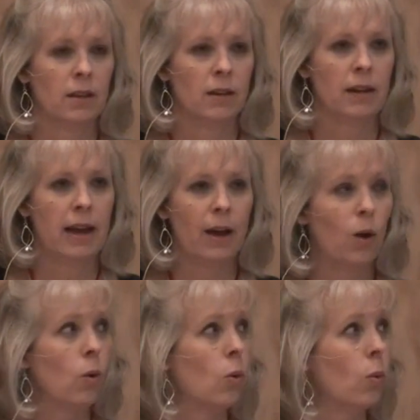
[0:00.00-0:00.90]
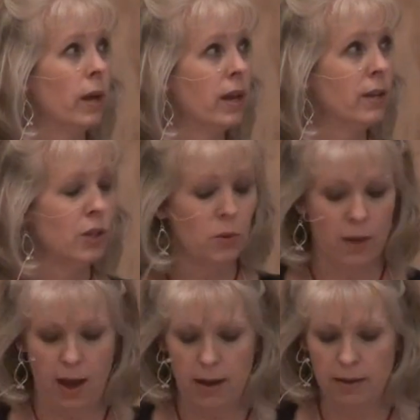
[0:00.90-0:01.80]
Now, we can do
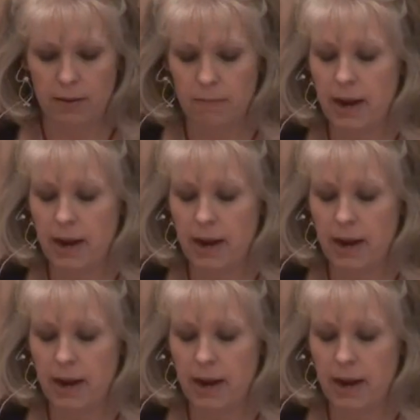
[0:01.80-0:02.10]
that